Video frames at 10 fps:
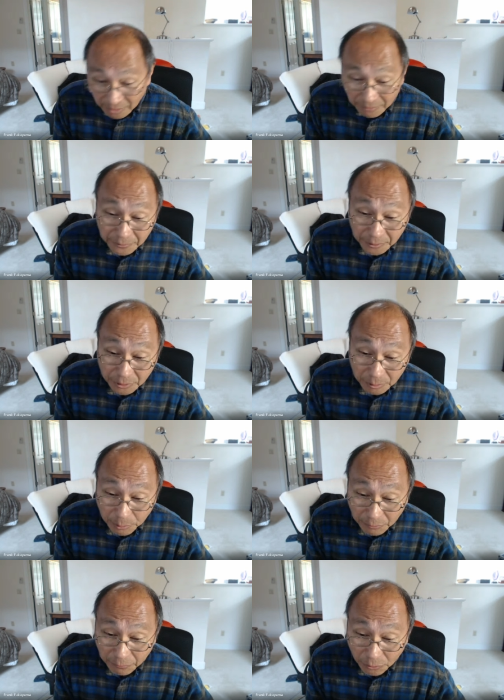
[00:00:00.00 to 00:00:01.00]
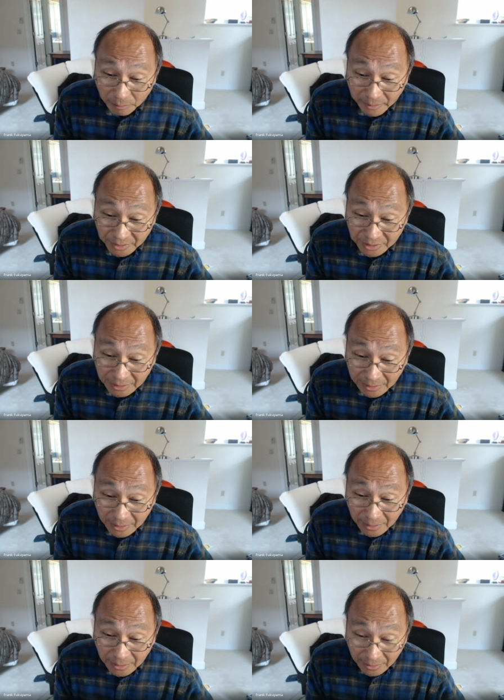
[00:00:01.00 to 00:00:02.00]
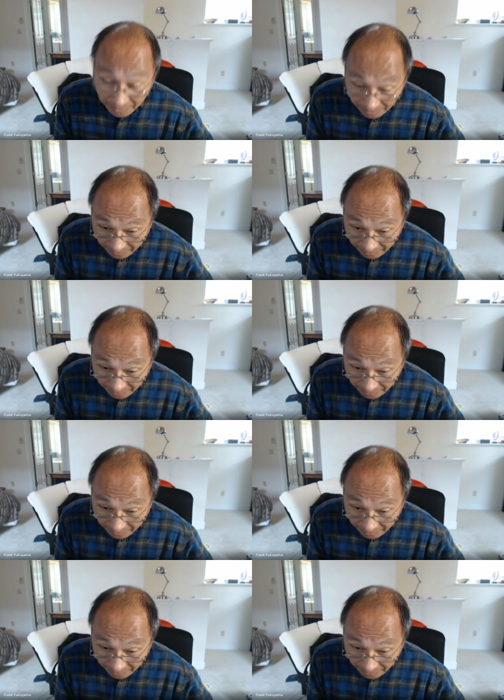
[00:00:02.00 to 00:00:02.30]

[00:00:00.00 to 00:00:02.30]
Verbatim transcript: for good performance. Uh,